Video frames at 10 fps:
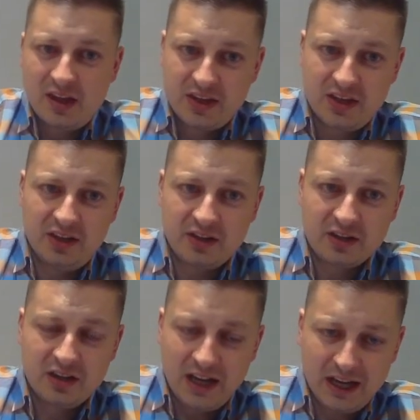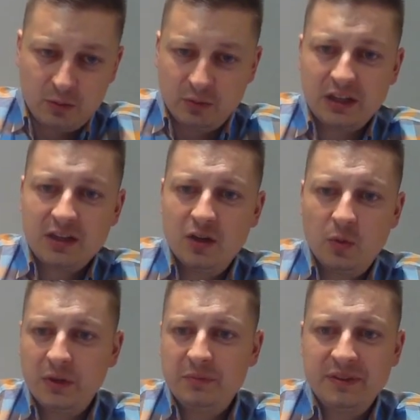Here, I don't want to go
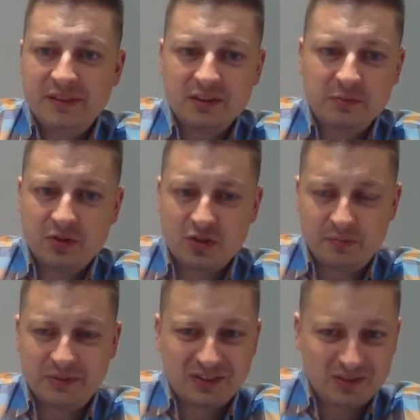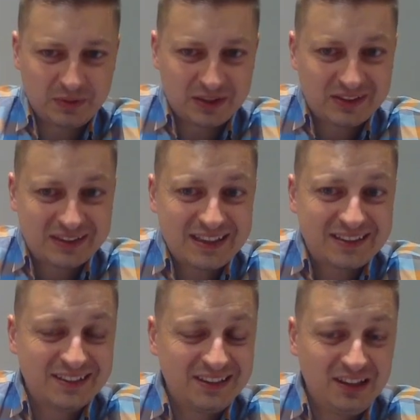with b6, bishop b7 because it
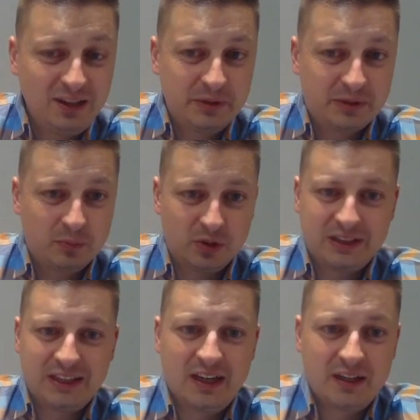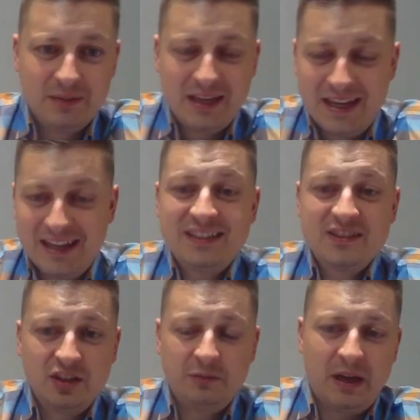takes a little bit more time. And that's
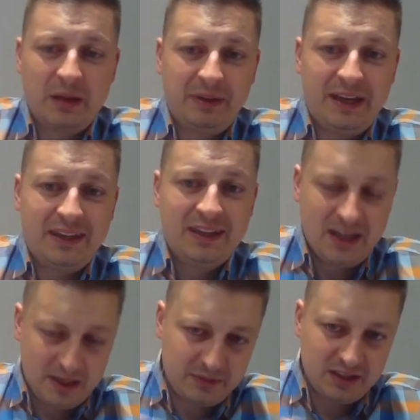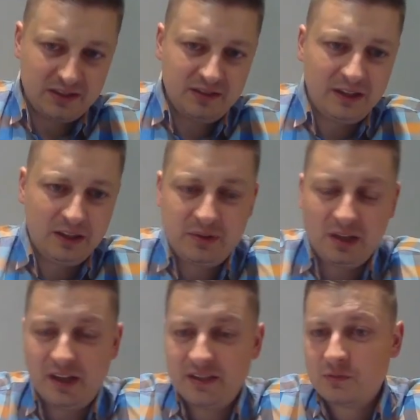not my plan. I'm going to develop the
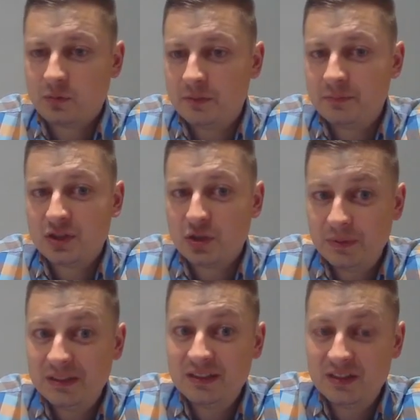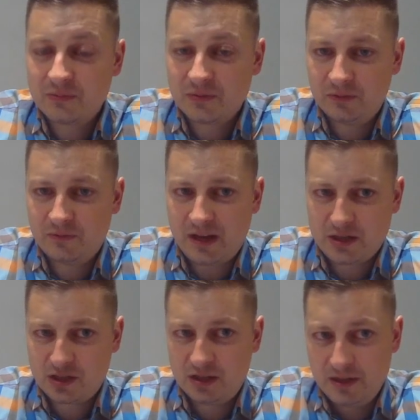light square bishop in a different fashion.